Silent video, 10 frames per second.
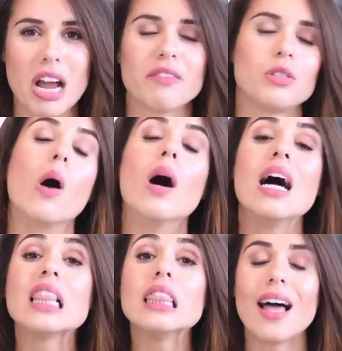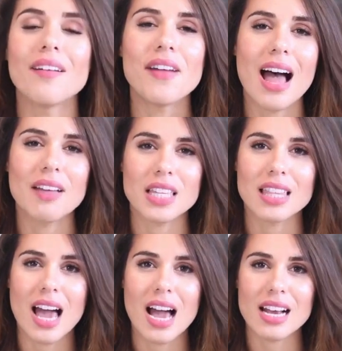Drive. So love
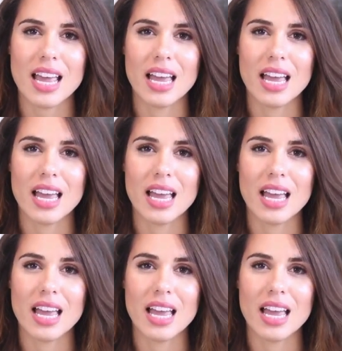having that